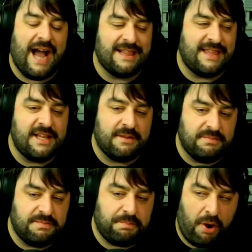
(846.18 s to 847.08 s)
I think
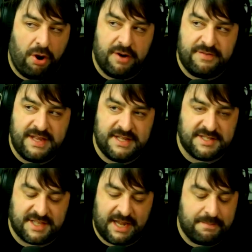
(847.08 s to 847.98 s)
part of it
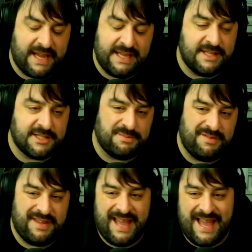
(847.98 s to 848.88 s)
is like making this
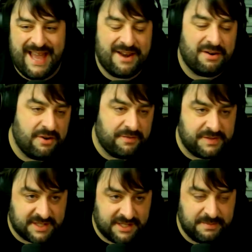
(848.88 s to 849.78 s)
movie, hey, I don't know if
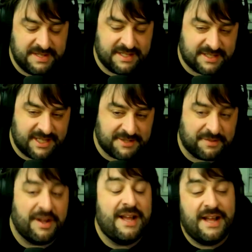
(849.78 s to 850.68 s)
it's going to be successful.